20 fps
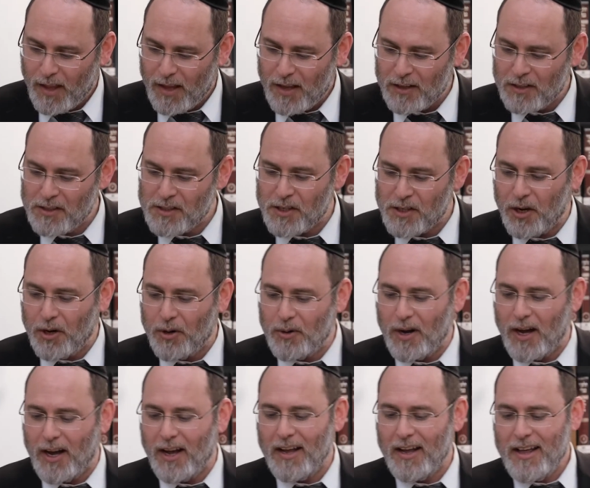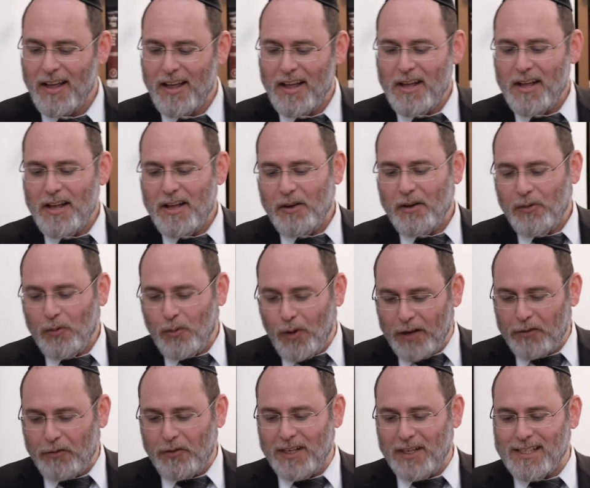So
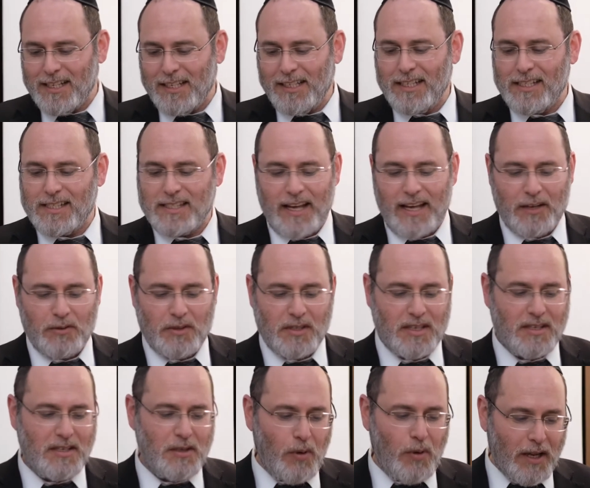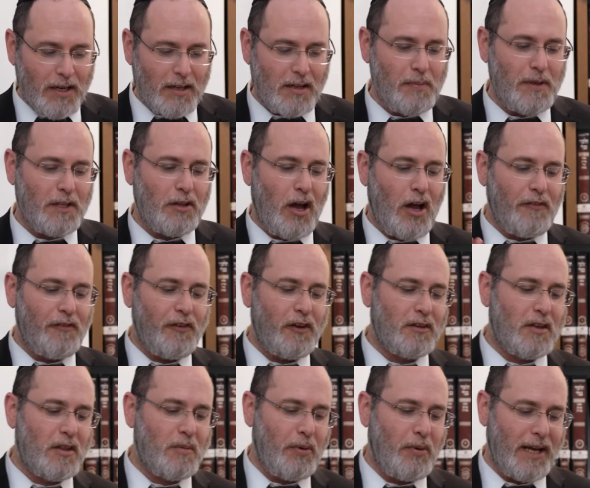one reason he said was because he wanted it to be tafel
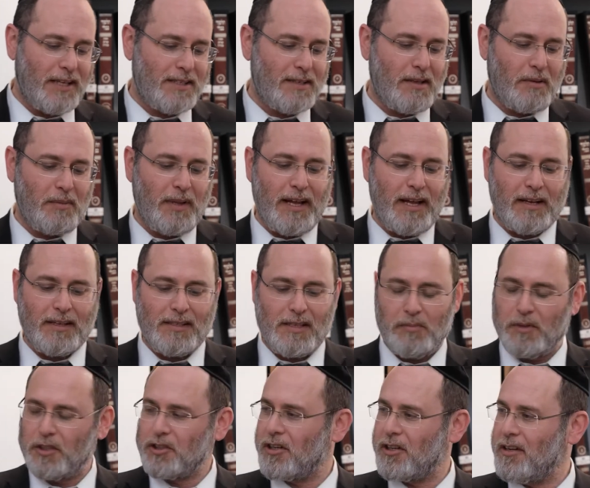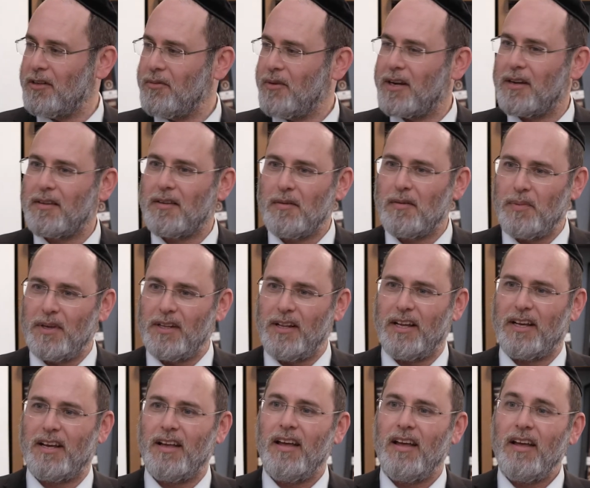to the Brisa de Melechas HaMishkan. He wanted it to be
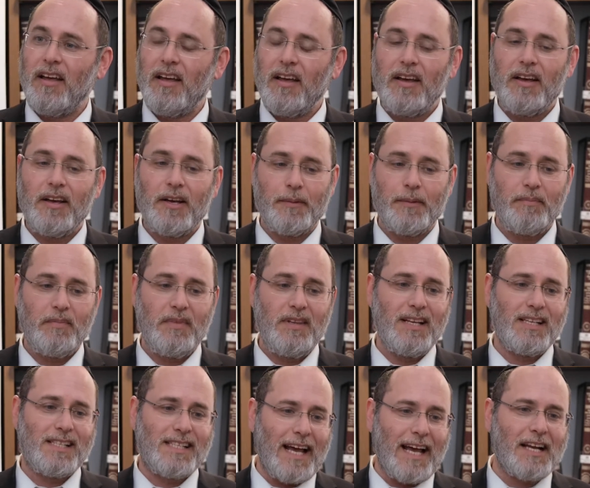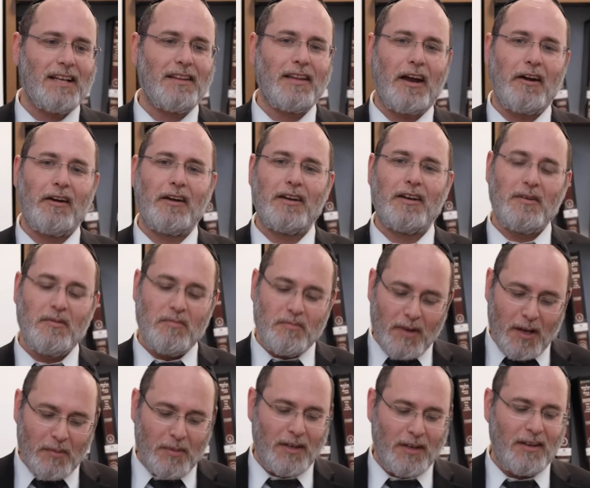like secondary,
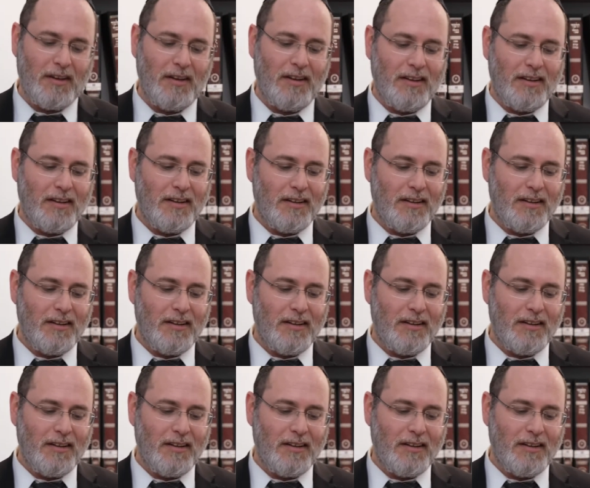maybe